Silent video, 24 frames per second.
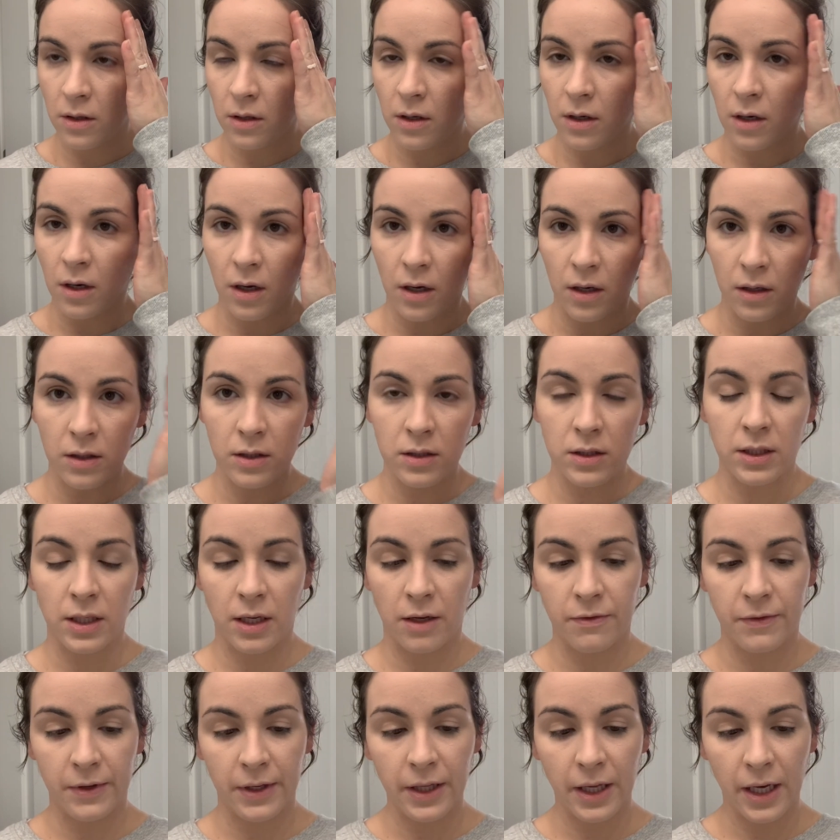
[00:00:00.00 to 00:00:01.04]
Honestly, I
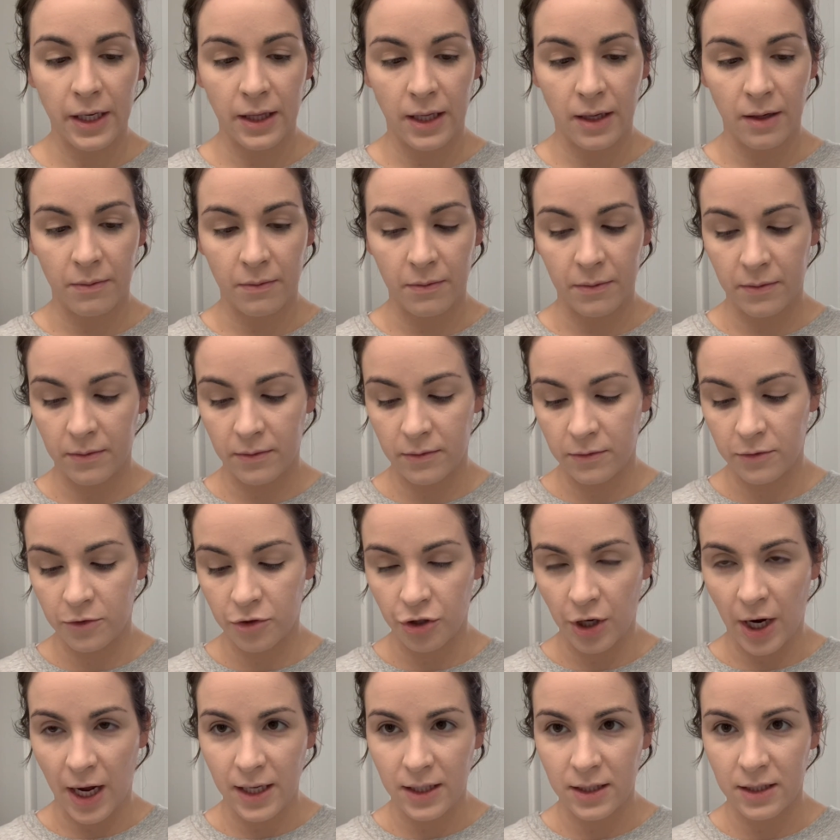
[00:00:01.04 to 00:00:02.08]
feel like that
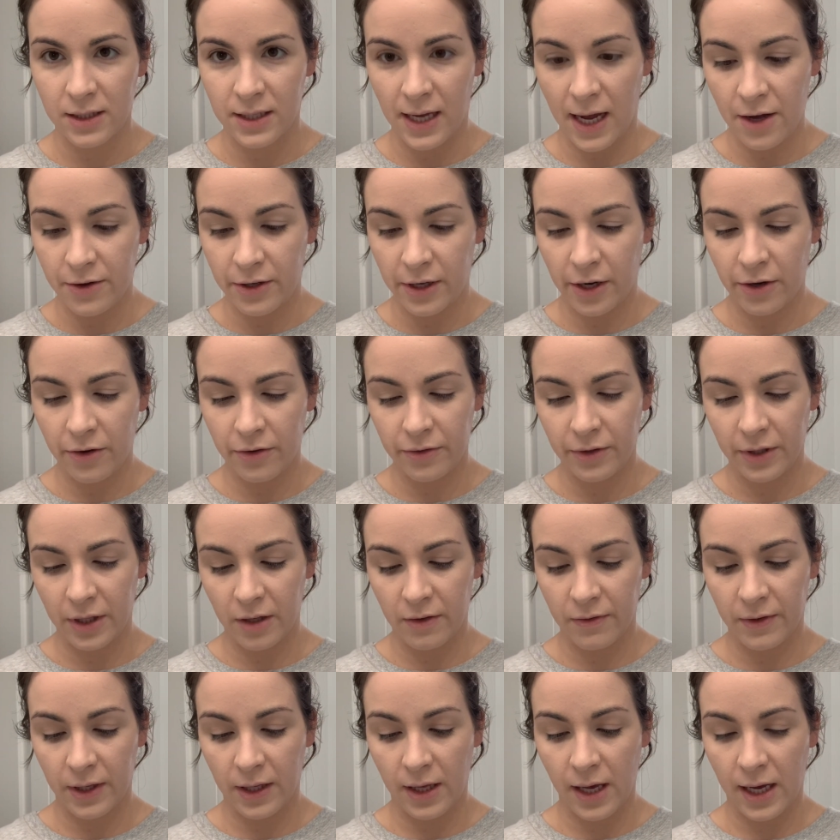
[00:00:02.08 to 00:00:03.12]
dries down. I don't really
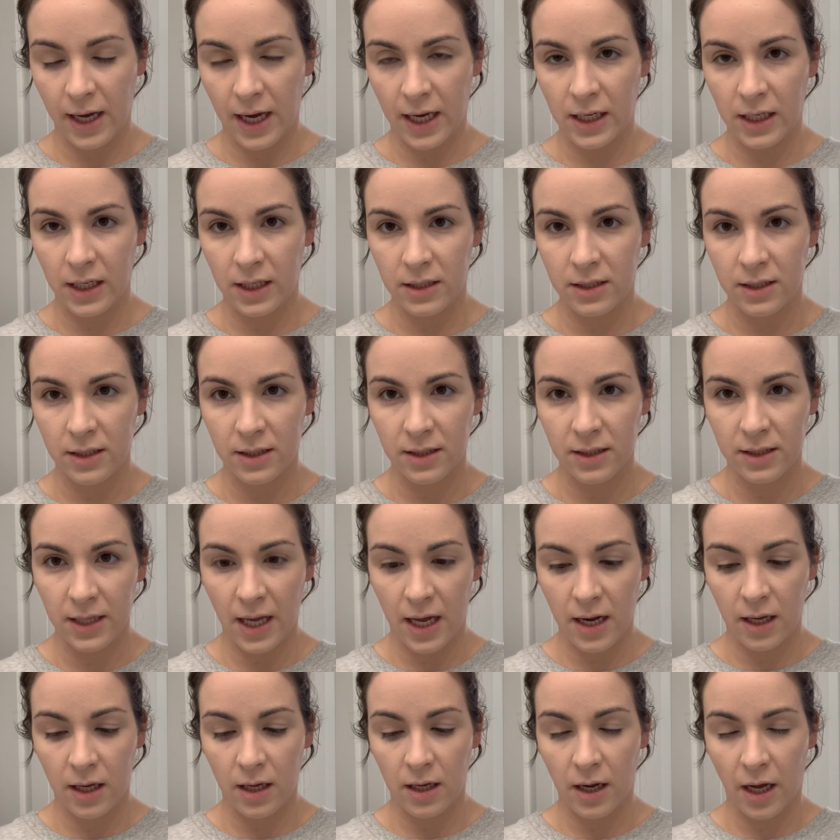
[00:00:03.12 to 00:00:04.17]
feel like I need to set
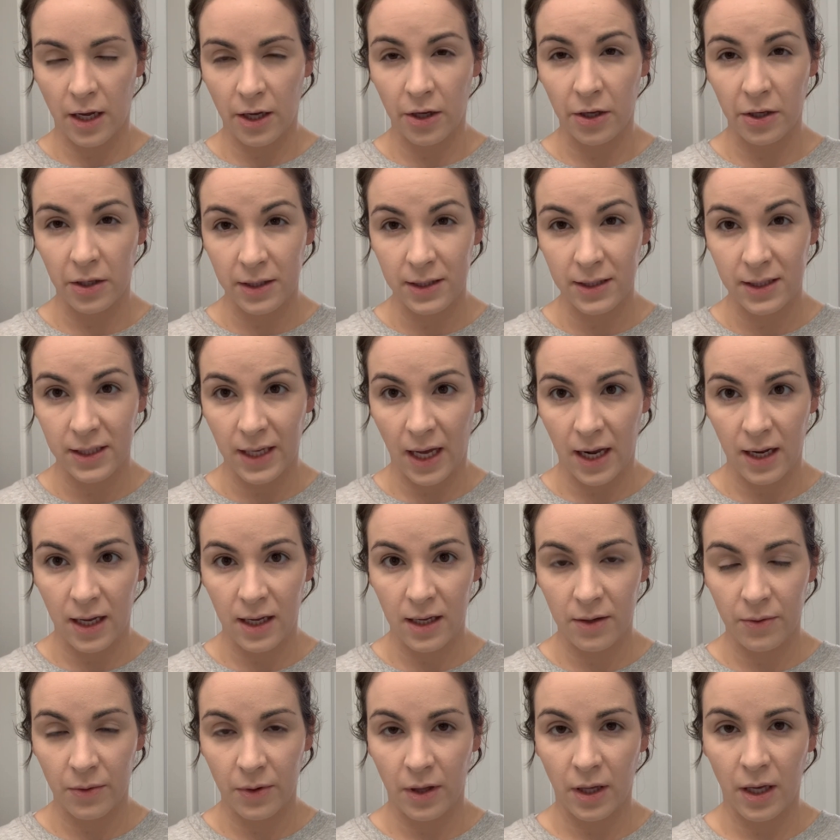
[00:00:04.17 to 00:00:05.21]
it. I could set it
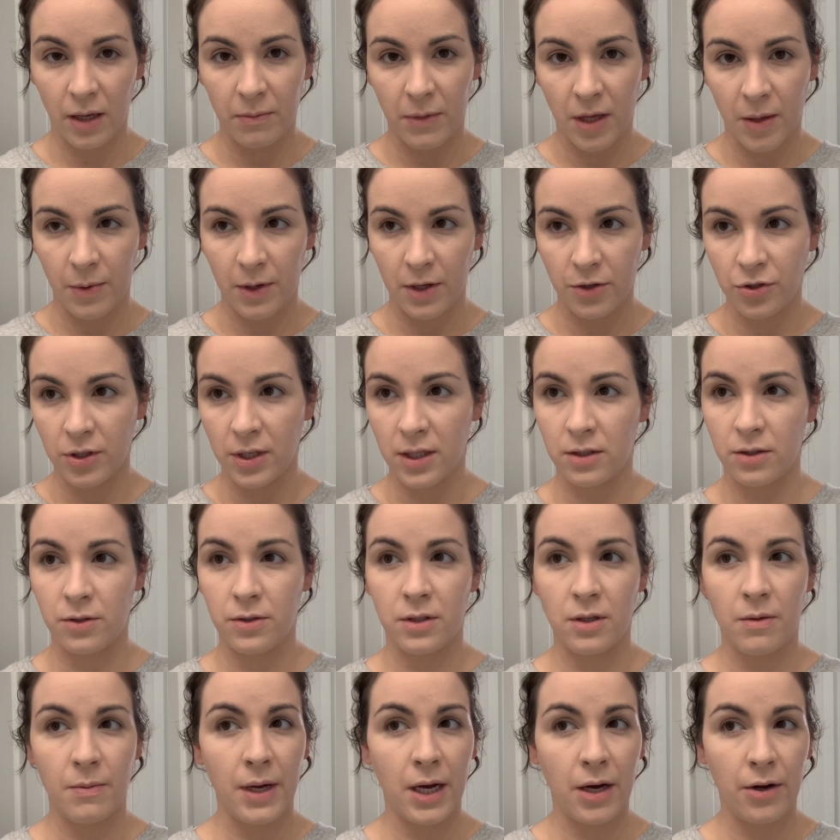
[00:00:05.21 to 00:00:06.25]
with like maybe a
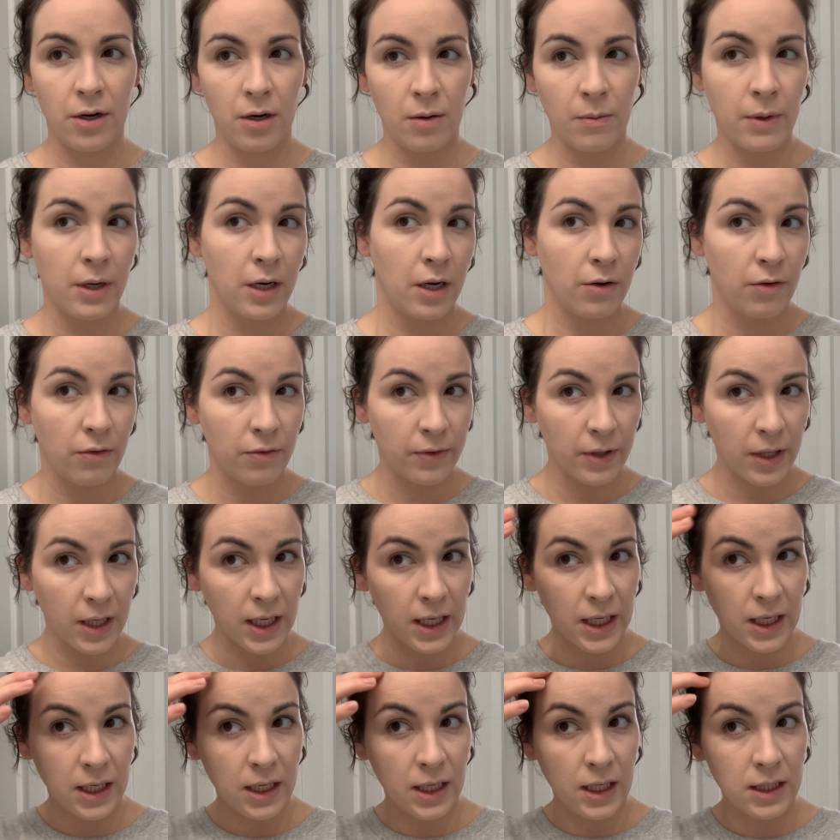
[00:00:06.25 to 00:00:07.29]
translucent powder, but I don't feel like
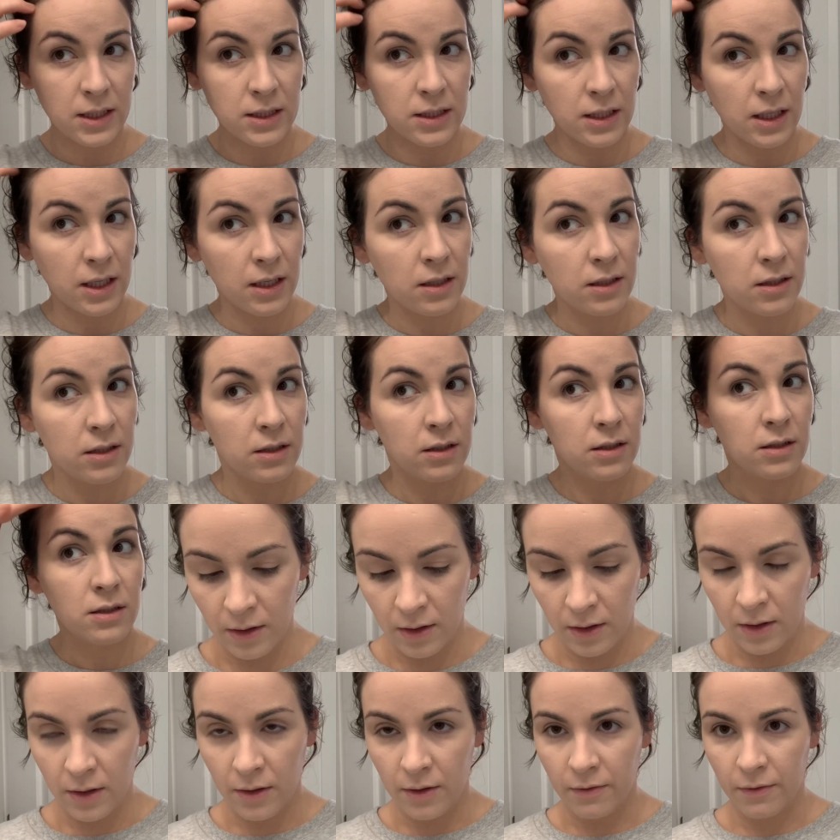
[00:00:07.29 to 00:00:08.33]
it needs it.
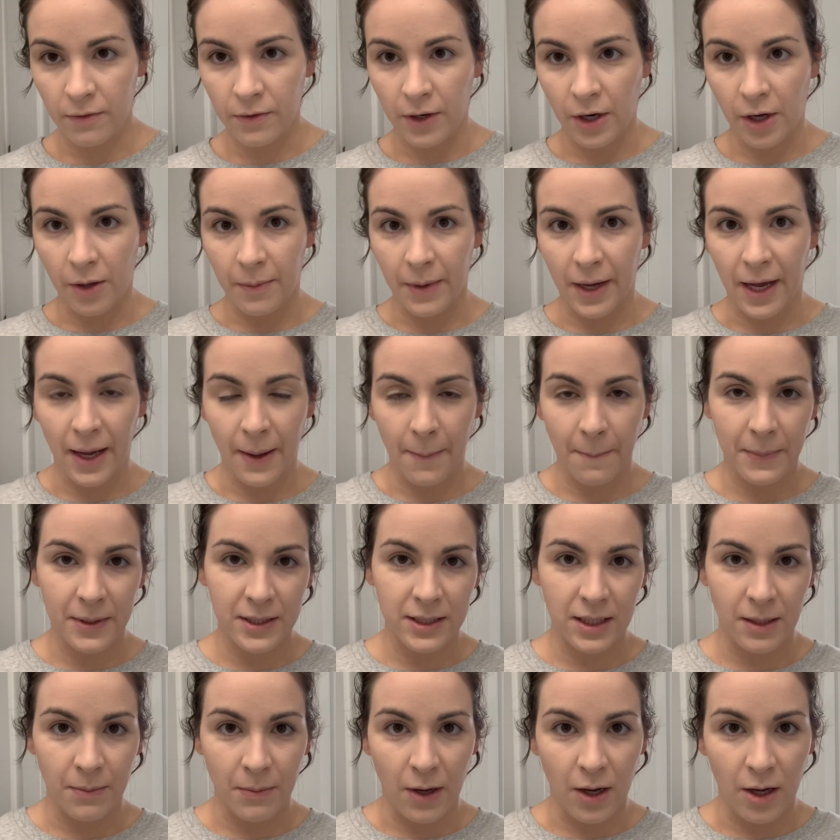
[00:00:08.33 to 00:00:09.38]
For all my busy
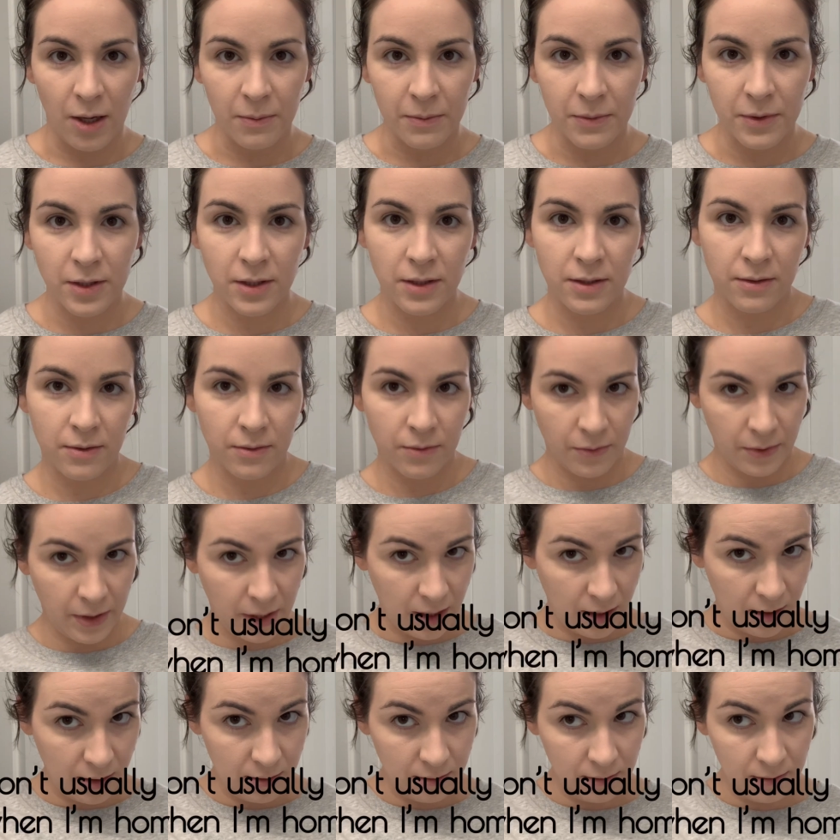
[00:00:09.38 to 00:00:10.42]
moms, we